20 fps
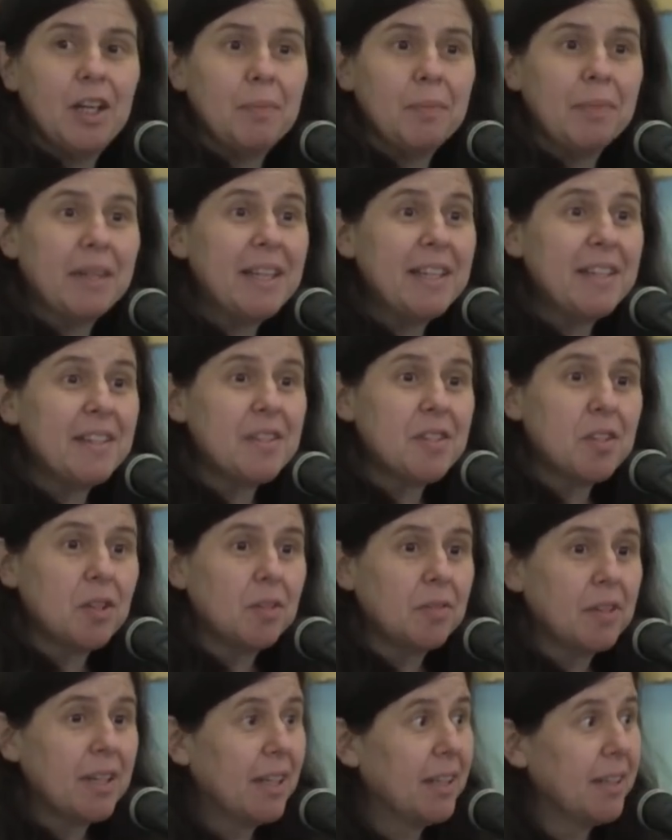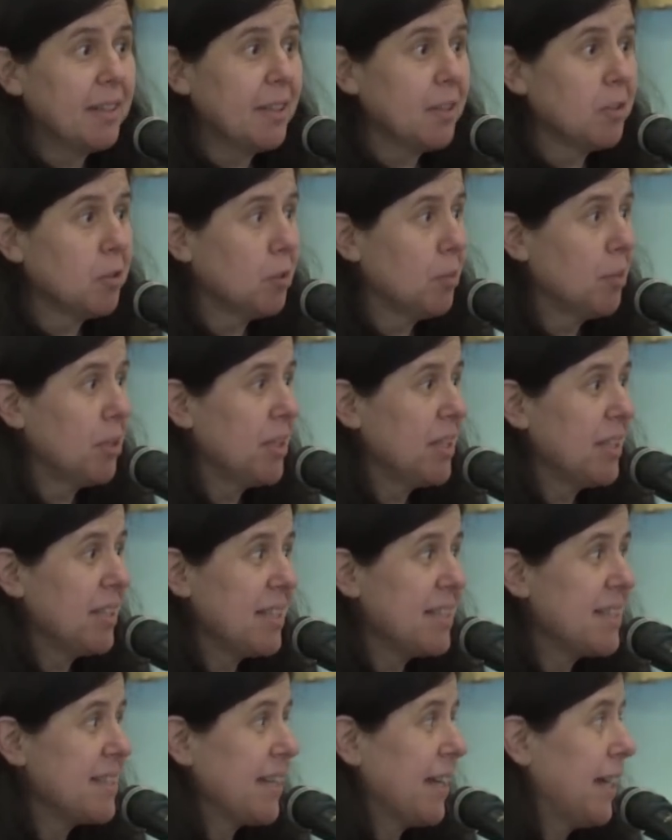leaders of Chaldean
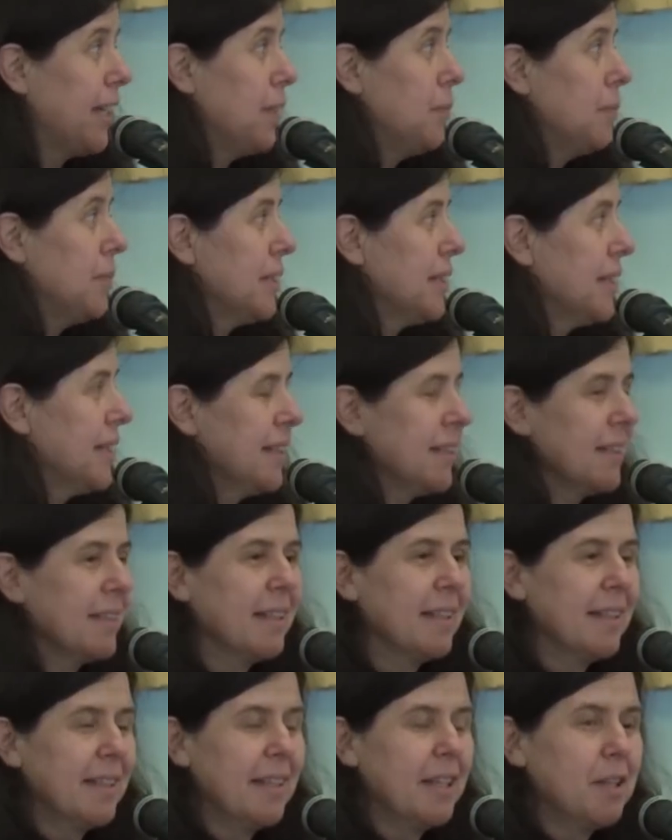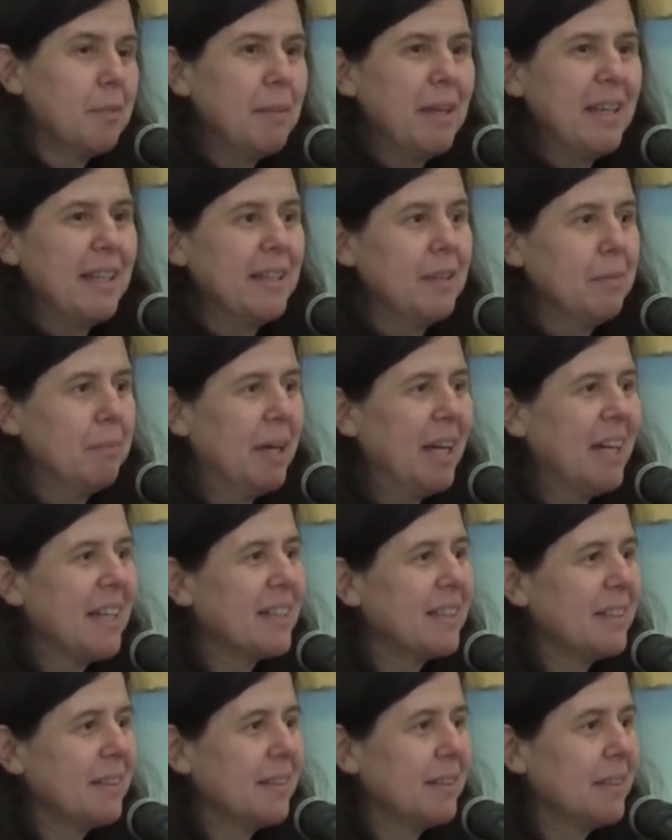community, Sam and Hikmet and
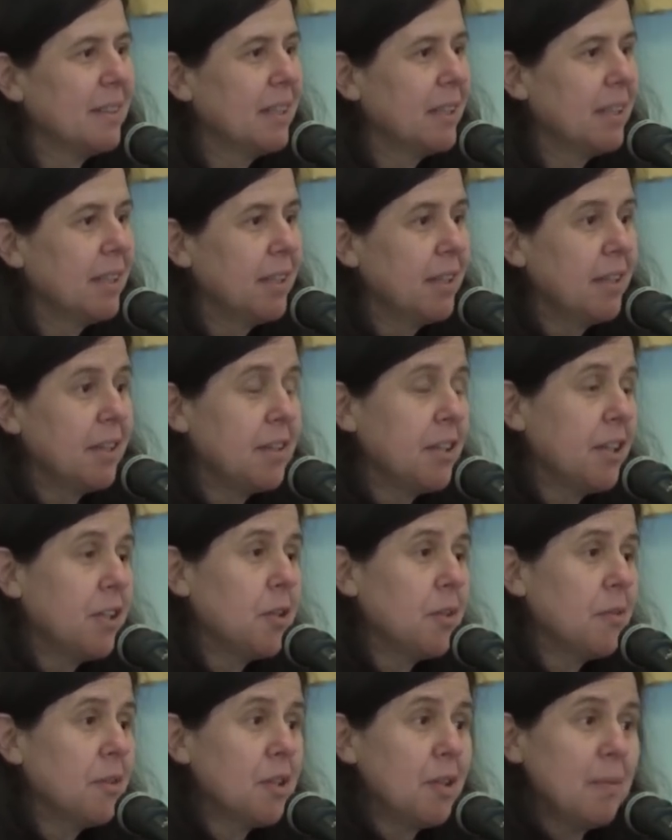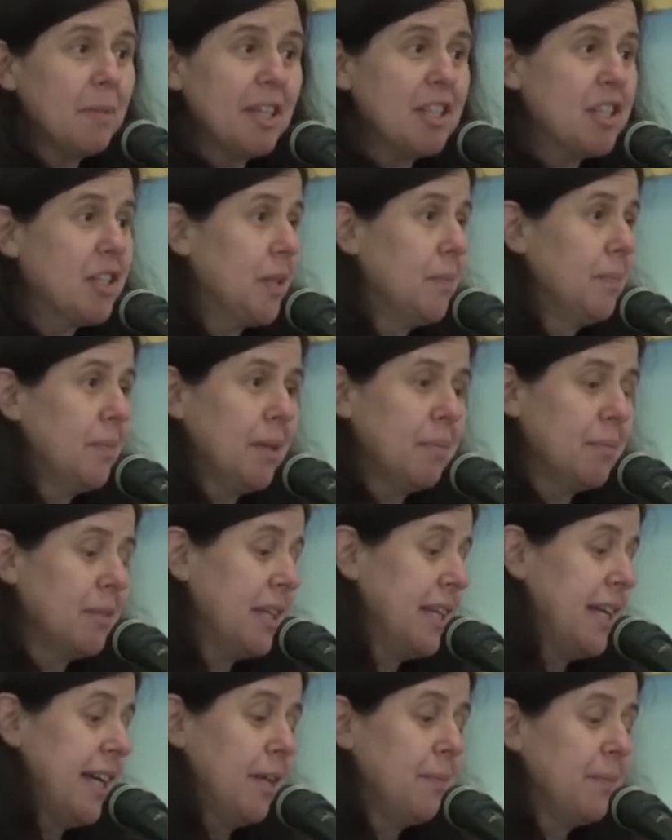Michael. Thank you very much, and I'm
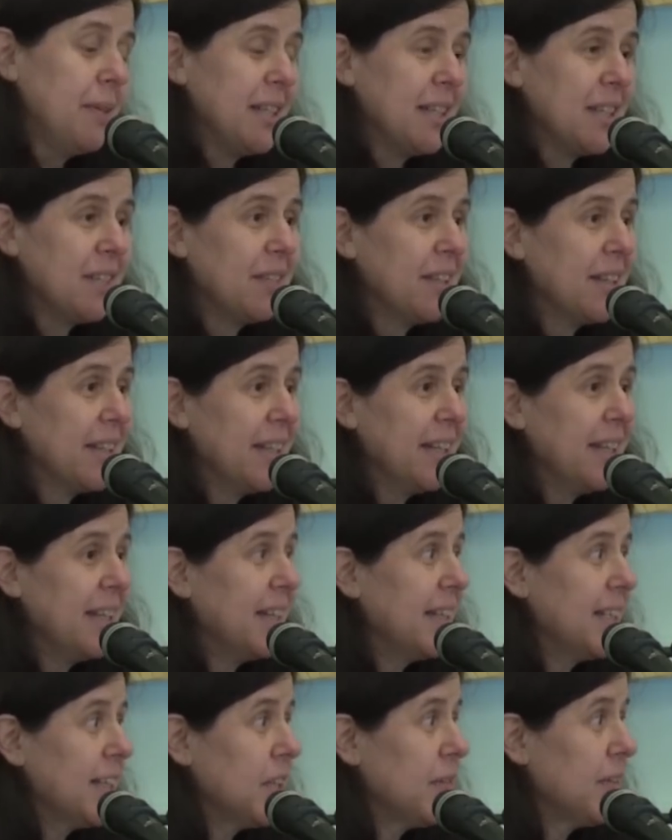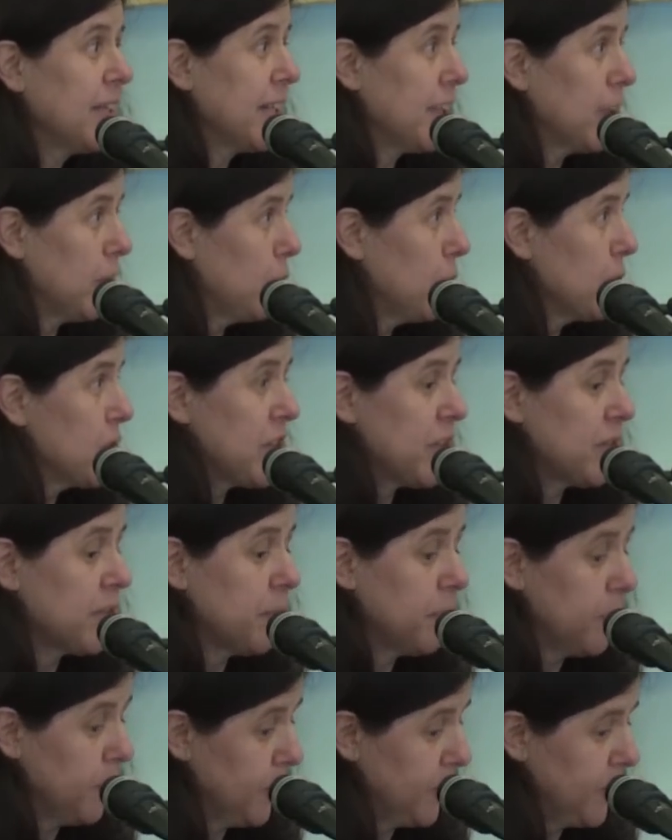really happy that we are here, that we can launch the
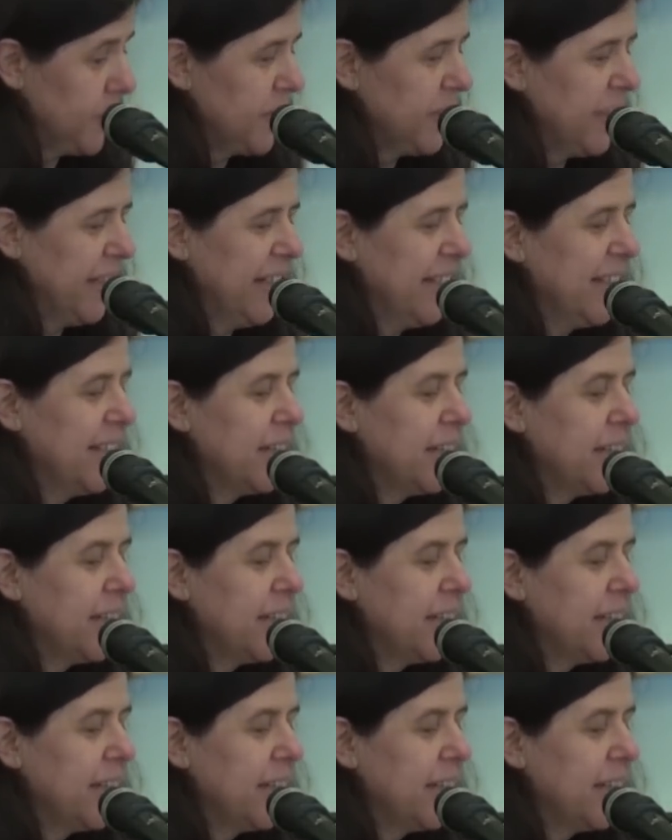report today.